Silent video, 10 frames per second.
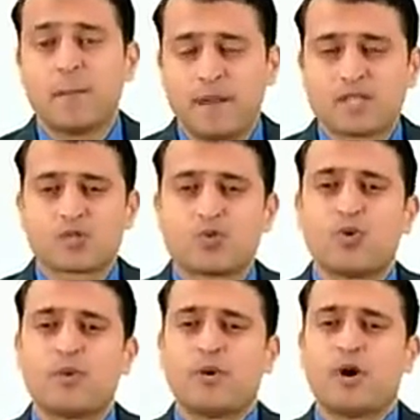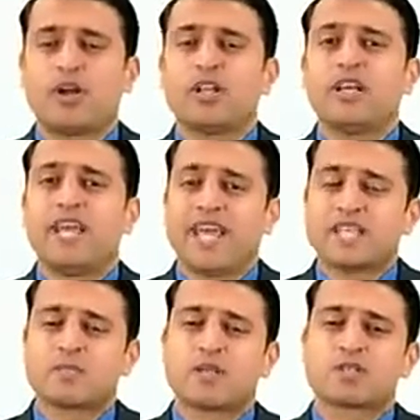plus 2 upon
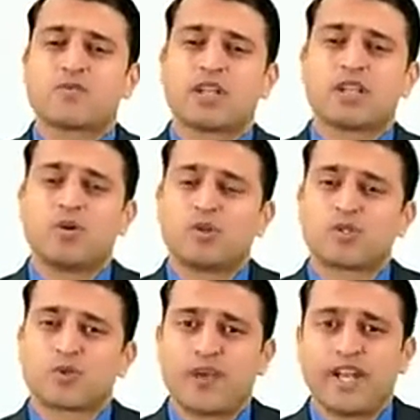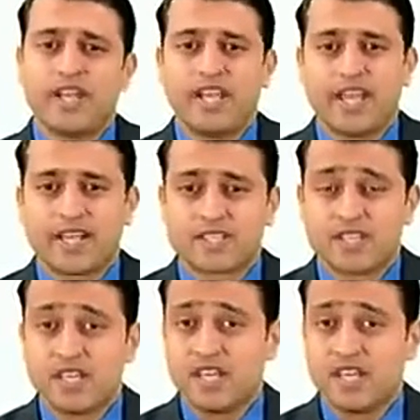x plus 1 the whole square dx.